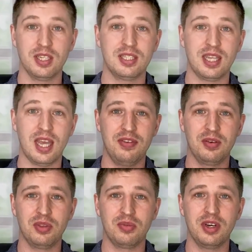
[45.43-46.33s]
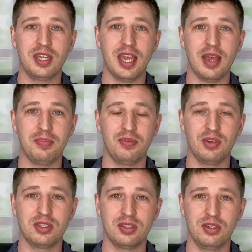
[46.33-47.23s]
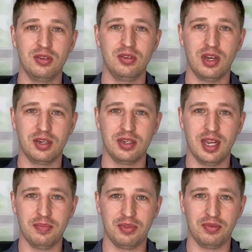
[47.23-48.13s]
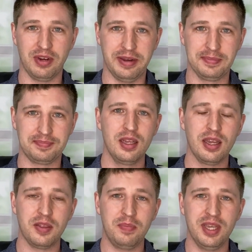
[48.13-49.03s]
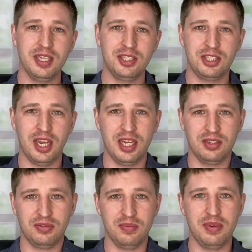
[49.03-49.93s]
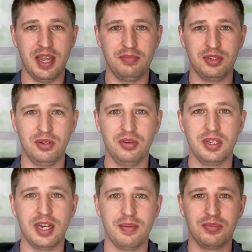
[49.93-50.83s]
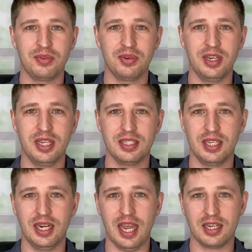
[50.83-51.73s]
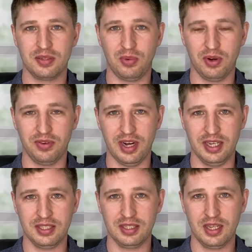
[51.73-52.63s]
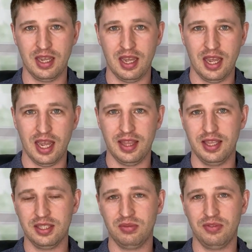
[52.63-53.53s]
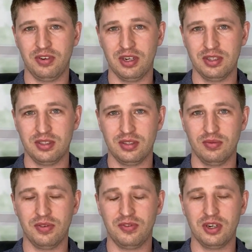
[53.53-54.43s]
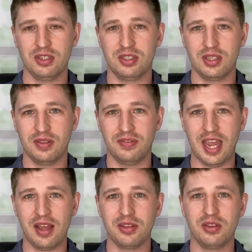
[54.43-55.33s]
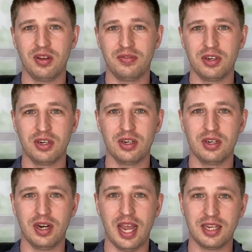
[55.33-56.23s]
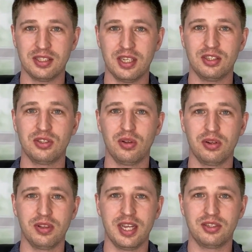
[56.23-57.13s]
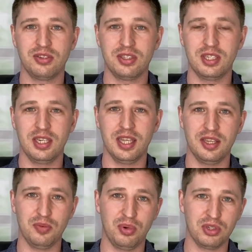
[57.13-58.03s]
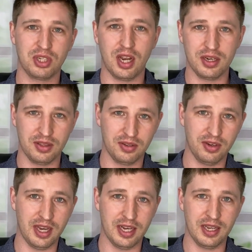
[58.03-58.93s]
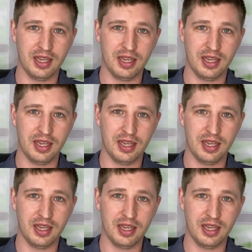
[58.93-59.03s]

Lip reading: let's dive in with a recap of what's new under NEM 3. Now, the biggest change from NEM 2 to NEM 3 is in export rates. And this refers to the value of your excess solar electricity that you push onto the grid.